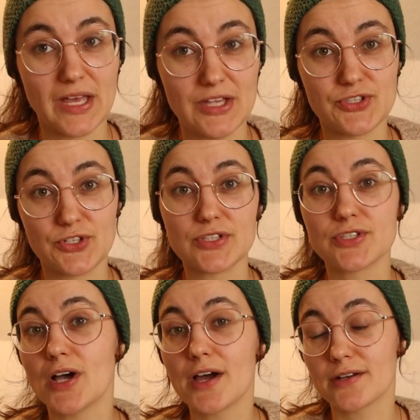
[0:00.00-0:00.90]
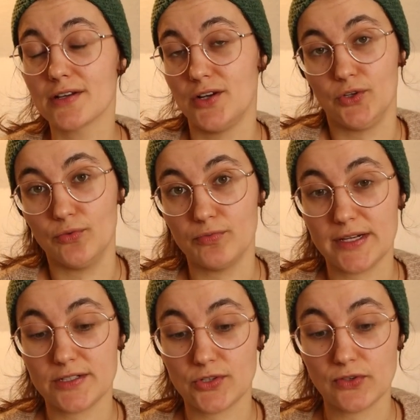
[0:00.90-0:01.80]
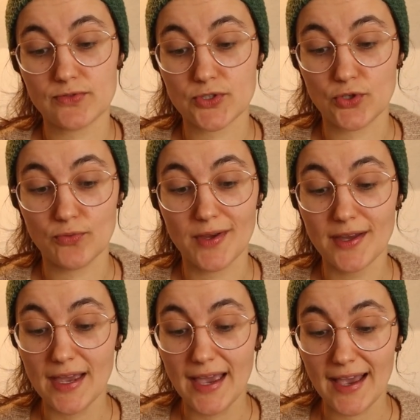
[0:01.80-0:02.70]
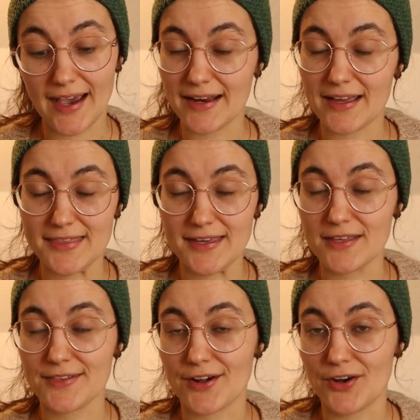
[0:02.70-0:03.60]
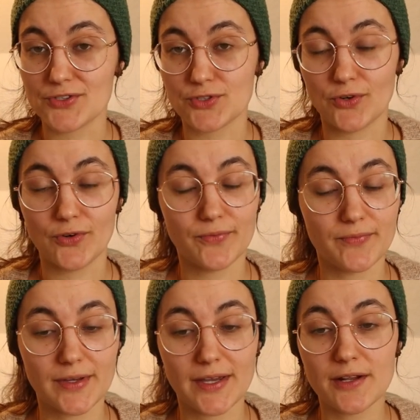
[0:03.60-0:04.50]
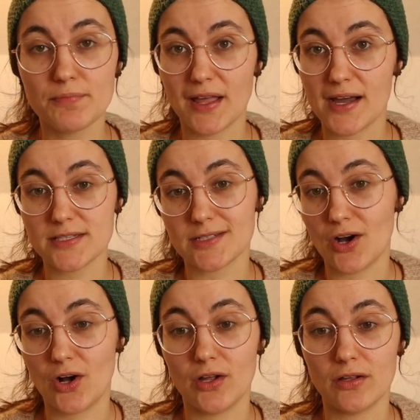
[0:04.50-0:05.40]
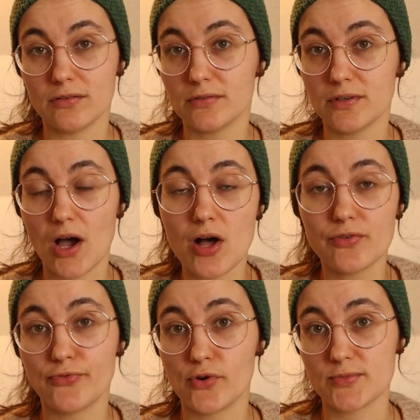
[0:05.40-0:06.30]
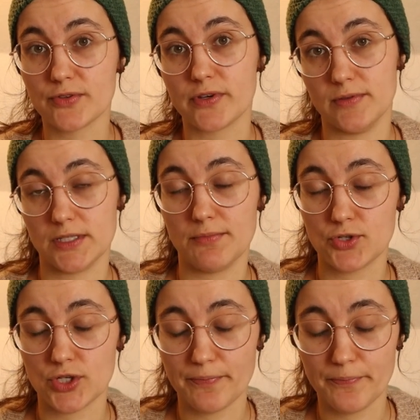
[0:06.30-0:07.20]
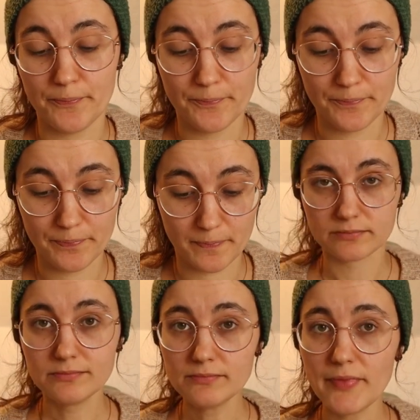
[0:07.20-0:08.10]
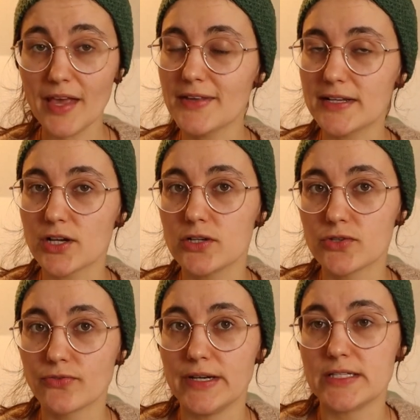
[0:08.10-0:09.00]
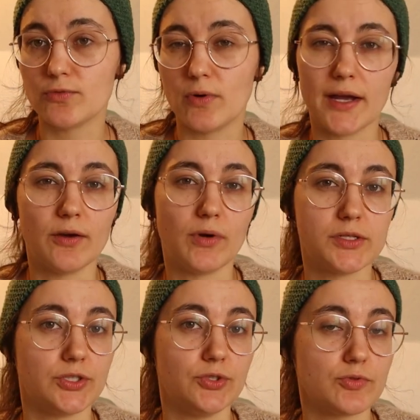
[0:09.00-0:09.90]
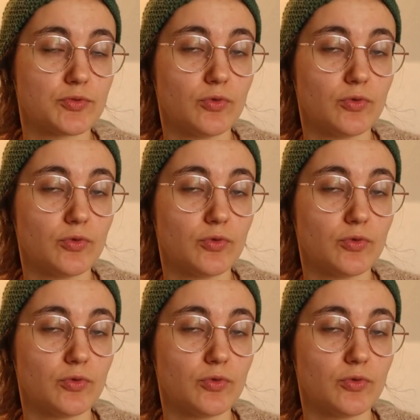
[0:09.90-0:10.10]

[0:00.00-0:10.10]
It's just not a good way to consume. And I think that also it applies to all forms of consumption. That's also a reason why I want to use